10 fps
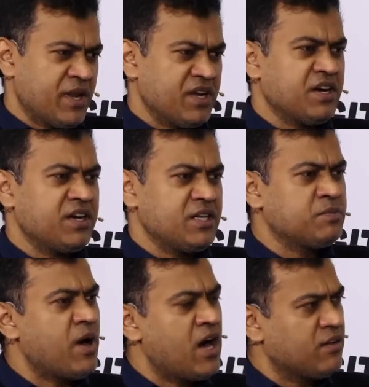Spinnaker
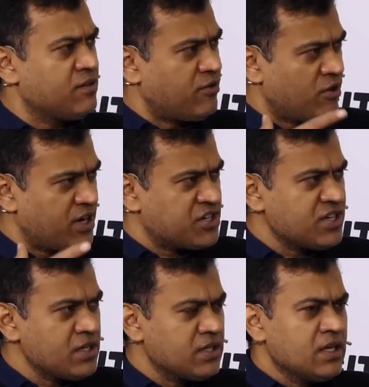is part of the
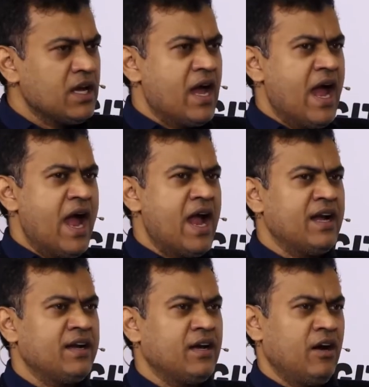foundation,
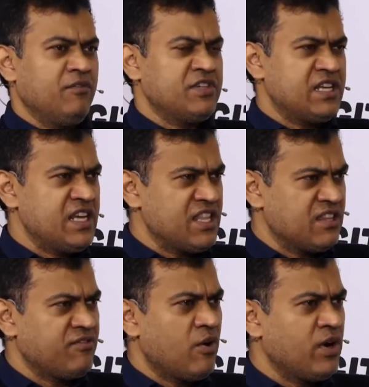and obviously
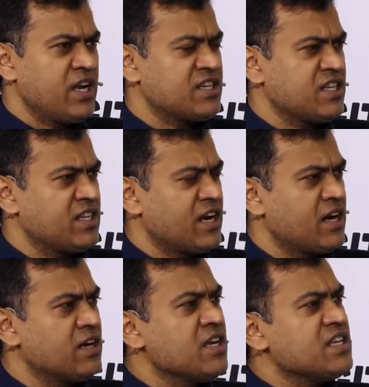in the foundation there
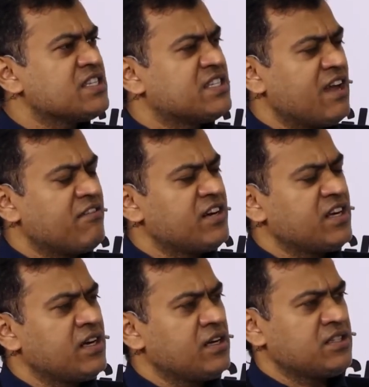are
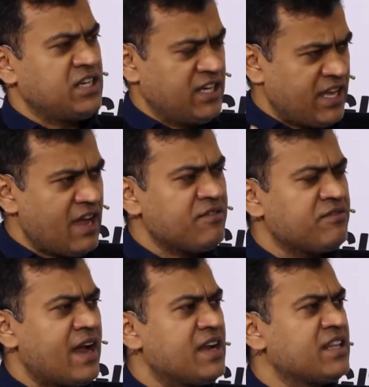several CDF
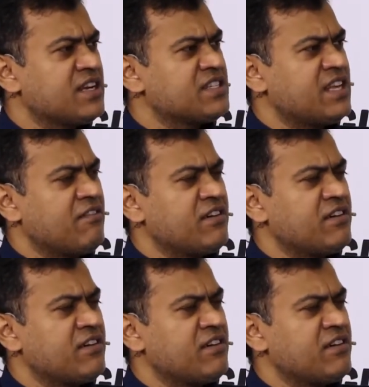and there are